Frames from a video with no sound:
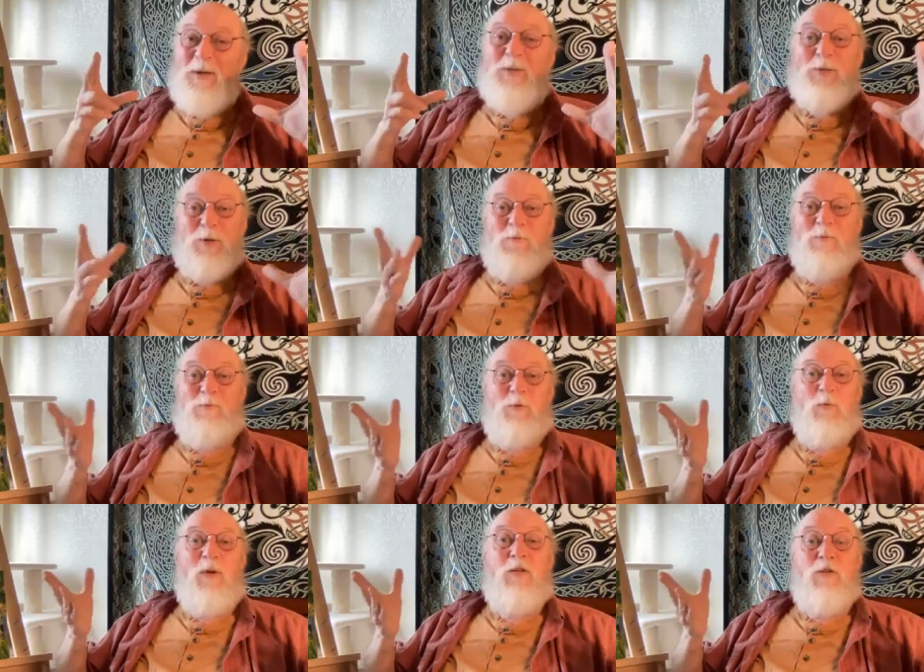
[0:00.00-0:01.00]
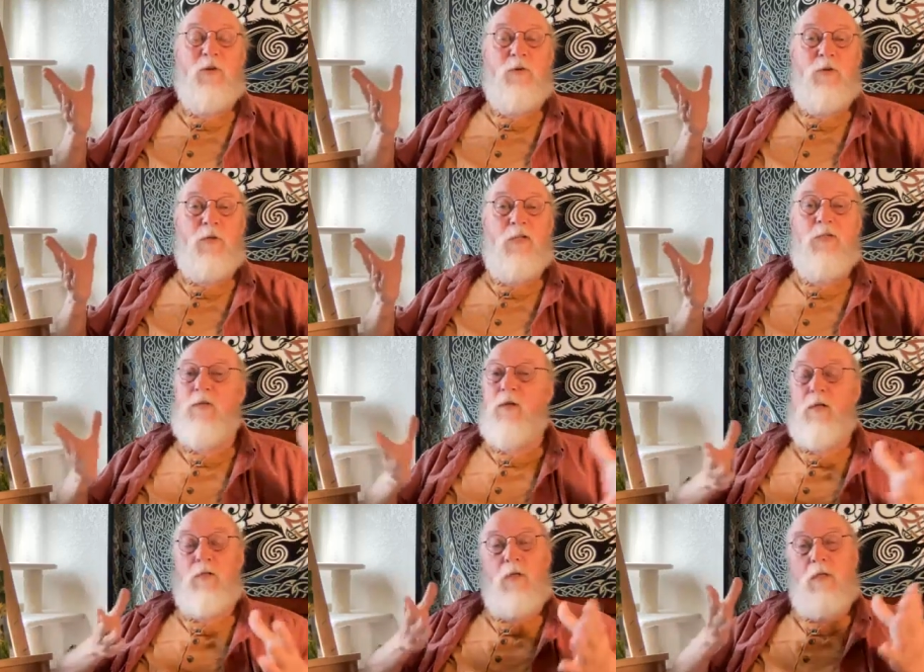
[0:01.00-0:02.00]
so for research, because
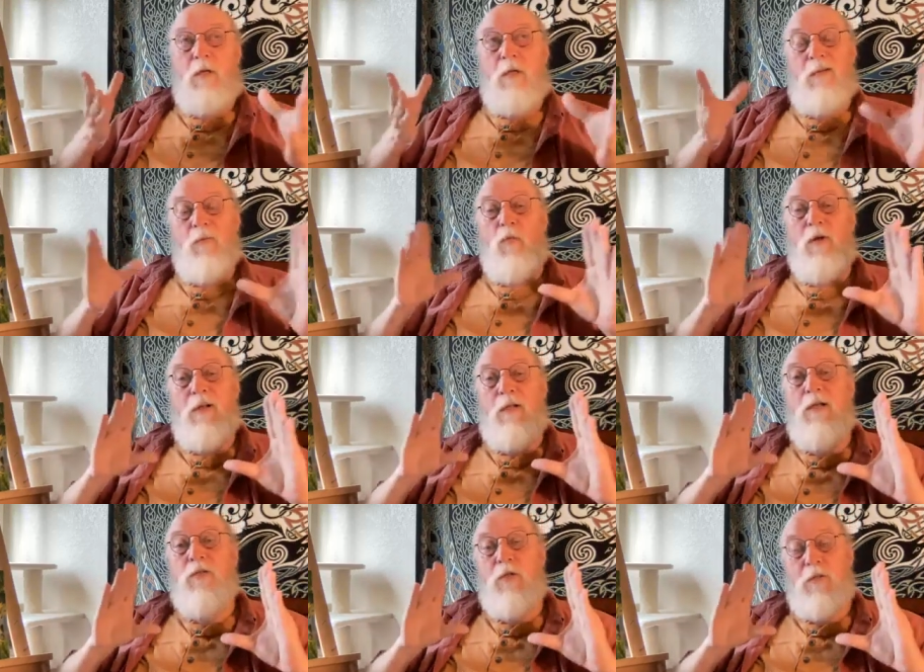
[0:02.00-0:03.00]
what it is,